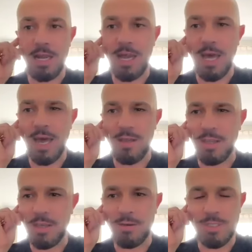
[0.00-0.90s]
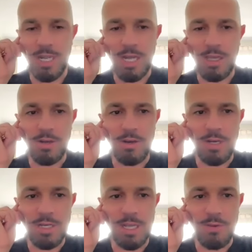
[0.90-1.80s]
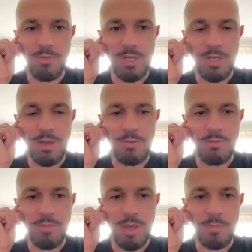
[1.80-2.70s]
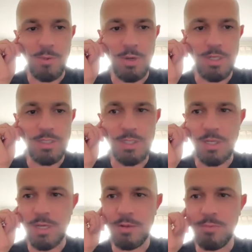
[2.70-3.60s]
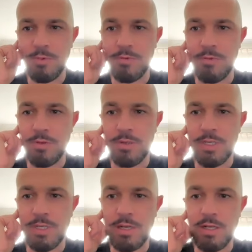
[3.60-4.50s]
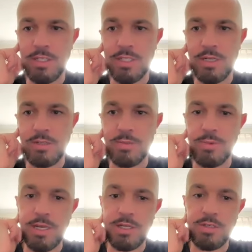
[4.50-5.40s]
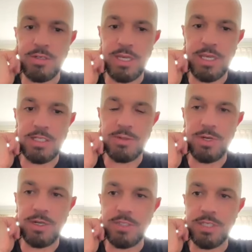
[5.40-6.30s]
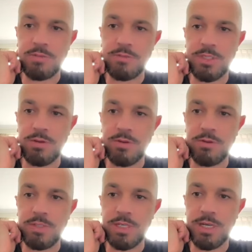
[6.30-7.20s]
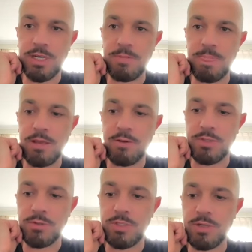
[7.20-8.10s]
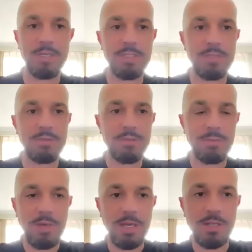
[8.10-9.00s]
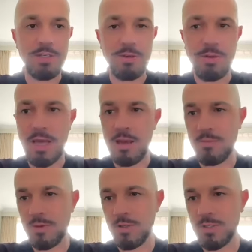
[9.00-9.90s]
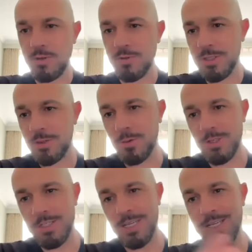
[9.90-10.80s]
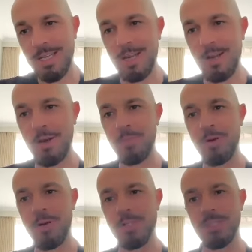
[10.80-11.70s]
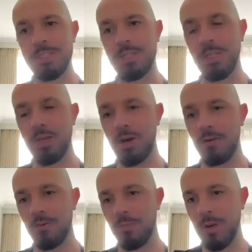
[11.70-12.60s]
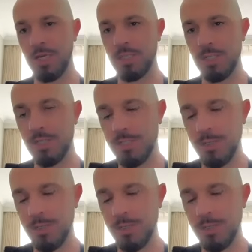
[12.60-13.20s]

I guess, I think it was an 8 or 9 day window from that point to before the deadline shut to be able to try and get someone else in. So it was also really helpful from our perspective to be able to do that, because obviously once that deadline passes, then you can't replace her.